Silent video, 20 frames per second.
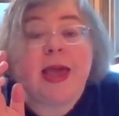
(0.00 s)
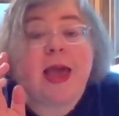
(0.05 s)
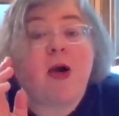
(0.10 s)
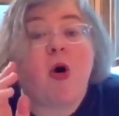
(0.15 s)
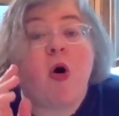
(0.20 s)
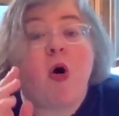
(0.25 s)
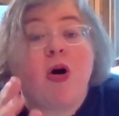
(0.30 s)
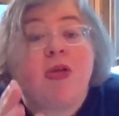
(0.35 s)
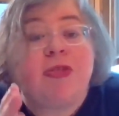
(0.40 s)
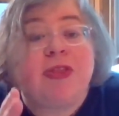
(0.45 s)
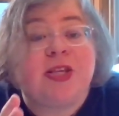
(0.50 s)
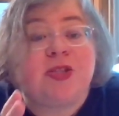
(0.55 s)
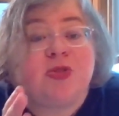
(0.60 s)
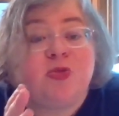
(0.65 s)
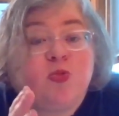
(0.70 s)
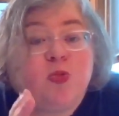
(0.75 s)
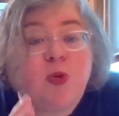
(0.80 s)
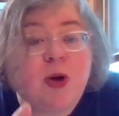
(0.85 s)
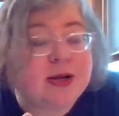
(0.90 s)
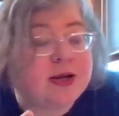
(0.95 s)
all
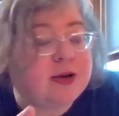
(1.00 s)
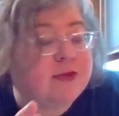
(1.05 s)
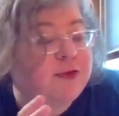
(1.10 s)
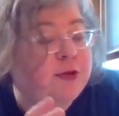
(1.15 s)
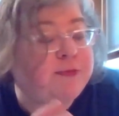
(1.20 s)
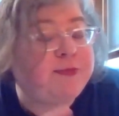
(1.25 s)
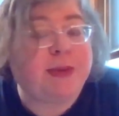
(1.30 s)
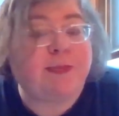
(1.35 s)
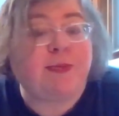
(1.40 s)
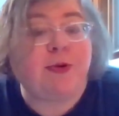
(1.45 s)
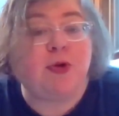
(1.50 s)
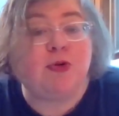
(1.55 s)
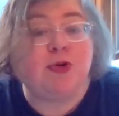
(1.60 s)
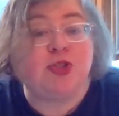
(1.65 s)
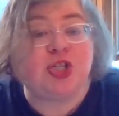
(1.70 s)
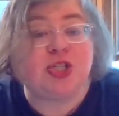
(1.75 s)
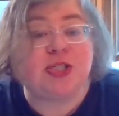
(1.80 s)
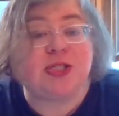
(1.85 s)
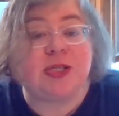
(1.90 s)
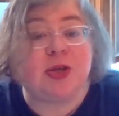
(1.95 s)
these wonderful people who
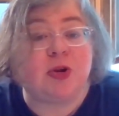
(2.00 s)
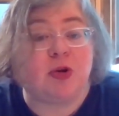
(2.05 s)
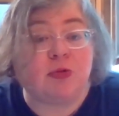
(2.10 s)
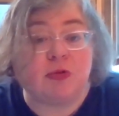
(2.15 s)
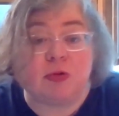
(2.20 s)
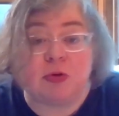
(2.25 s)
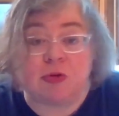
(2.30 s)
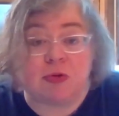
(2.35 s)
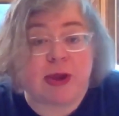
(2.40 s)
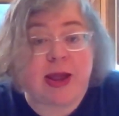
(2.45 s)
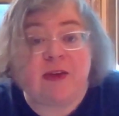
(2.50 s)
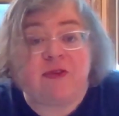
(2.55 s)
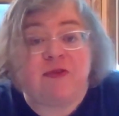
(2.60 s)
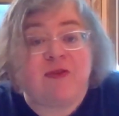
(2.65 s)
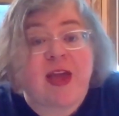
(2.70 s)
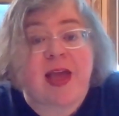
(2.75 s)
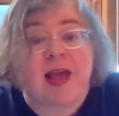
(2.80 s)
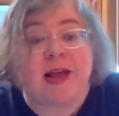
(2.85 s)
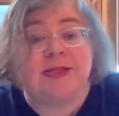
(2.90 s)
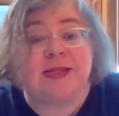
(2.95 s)
just, you know, great
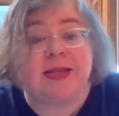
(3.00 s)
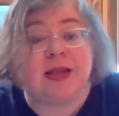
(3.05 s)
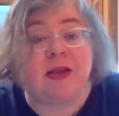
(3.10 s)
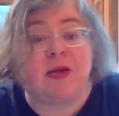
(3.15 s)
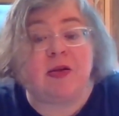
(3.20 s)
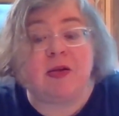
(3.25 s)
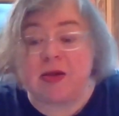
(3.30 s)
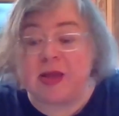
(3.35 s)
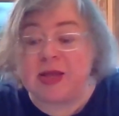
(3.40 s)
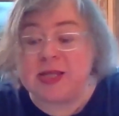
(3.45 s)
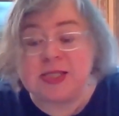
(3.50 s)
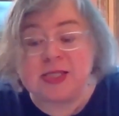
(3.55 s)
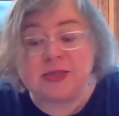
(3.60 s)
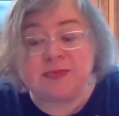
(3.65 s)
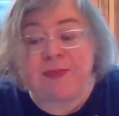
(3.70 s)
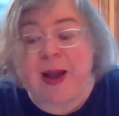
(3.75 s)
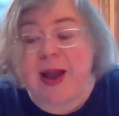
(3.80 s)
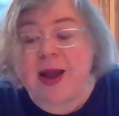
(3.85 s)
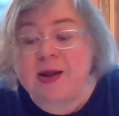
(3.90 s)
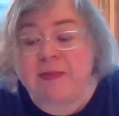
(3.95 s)
fans
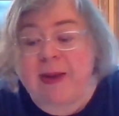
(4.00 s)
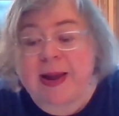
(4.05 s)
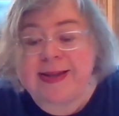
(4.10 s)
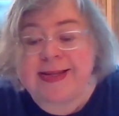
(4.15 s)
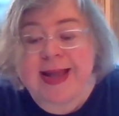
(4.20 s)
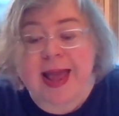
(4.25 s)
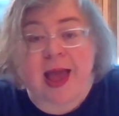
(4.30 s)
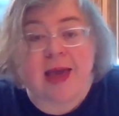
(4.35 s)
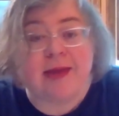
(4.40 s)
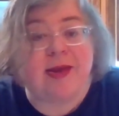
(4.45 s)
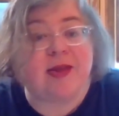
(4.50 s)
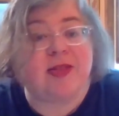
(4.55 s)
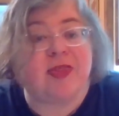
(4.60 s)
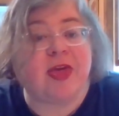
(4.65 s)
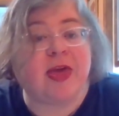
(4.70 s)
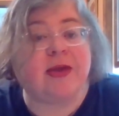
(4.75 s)
inspired by Tanith.